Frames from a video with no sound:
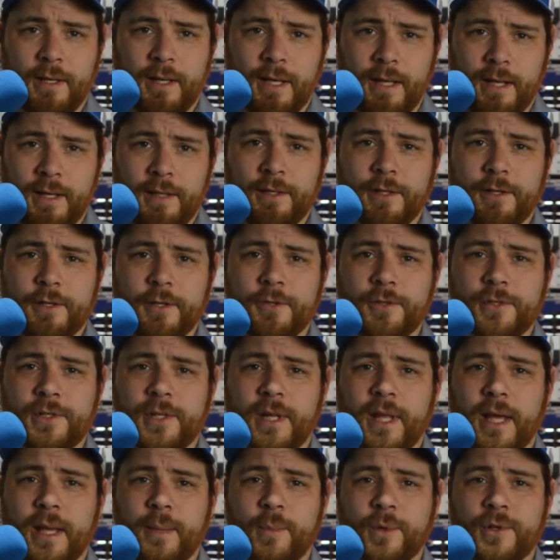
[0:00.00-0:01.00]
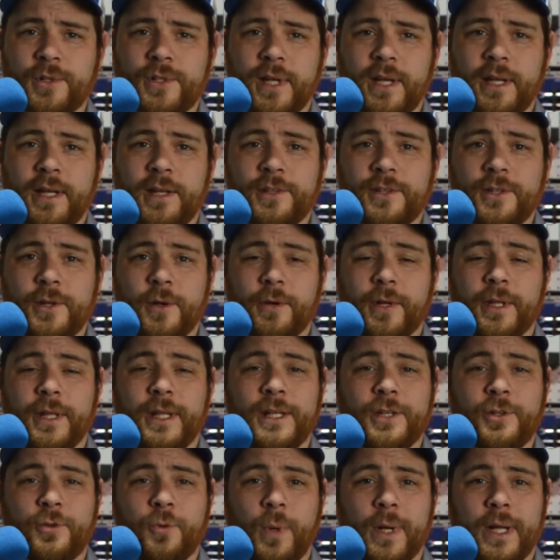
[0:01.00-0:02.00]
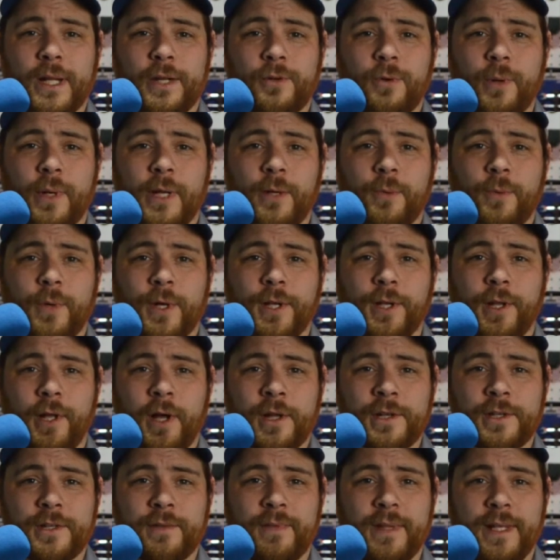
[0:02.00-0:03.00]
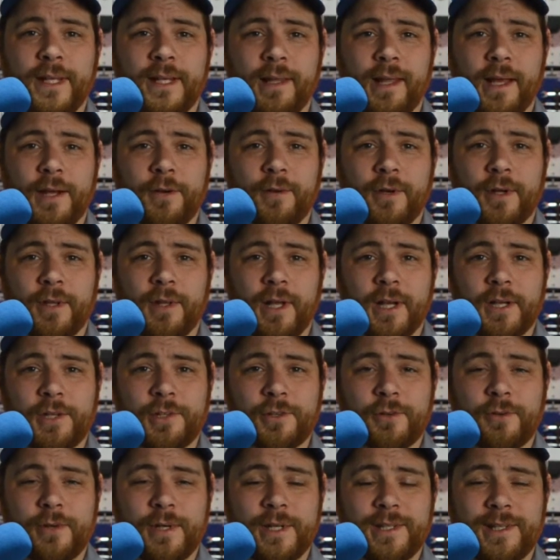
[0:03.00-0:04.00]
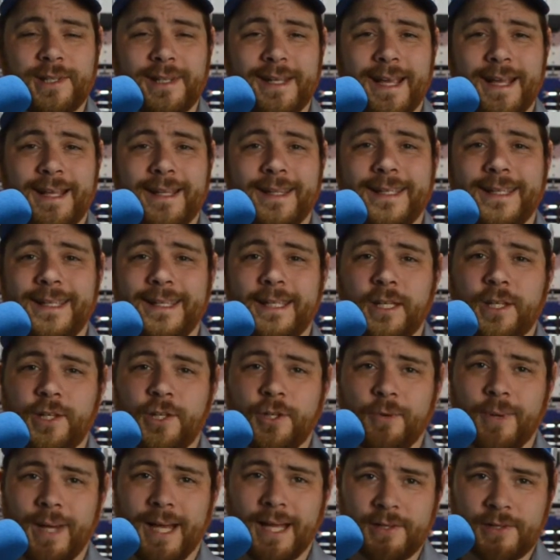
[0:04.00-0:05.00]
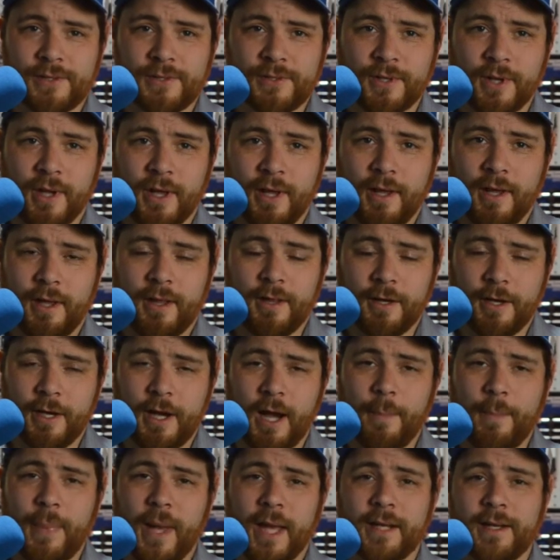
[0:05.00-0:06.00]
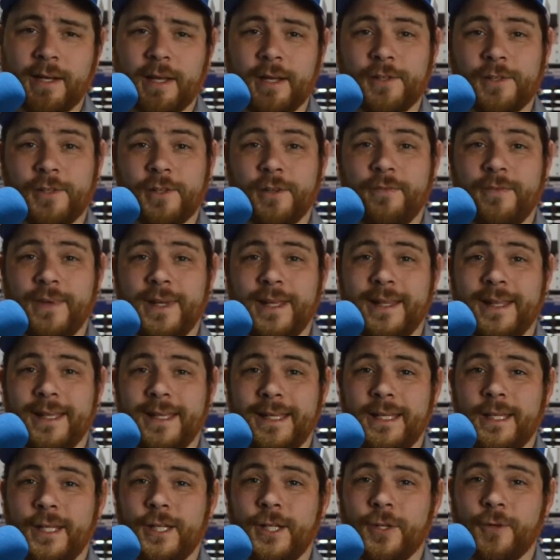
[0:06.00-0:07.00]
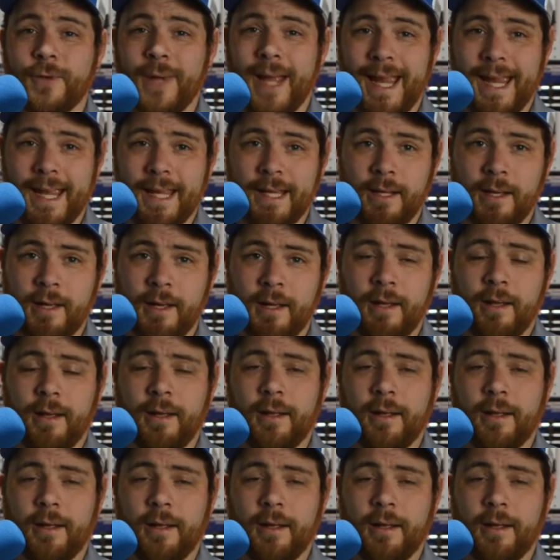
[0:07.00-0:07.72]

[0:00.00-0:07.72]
And the news today, Mercedes noted the 2021 launch of the electric luxury sedan, the EQS, the compact SUV, the EQA,